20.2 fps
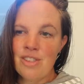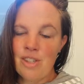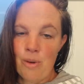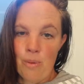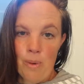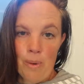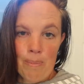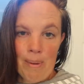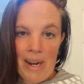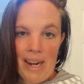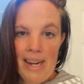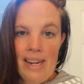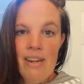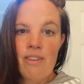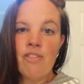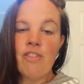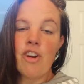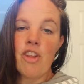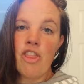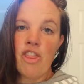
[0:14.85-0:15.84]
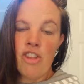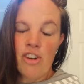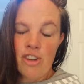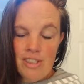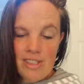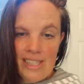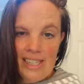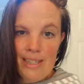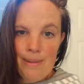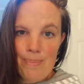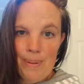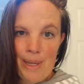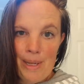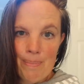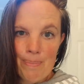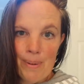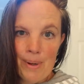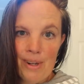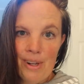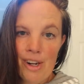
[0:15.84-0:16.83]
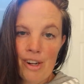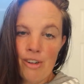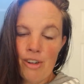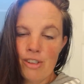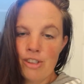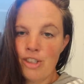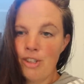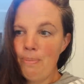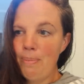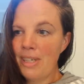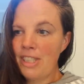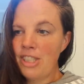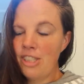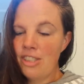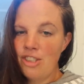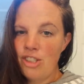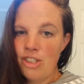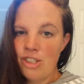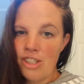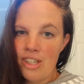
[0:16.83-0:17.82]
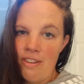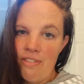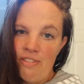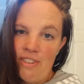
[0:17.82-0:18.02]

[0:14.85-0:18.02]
So we're buying for 13 people. Our grocery budget's usually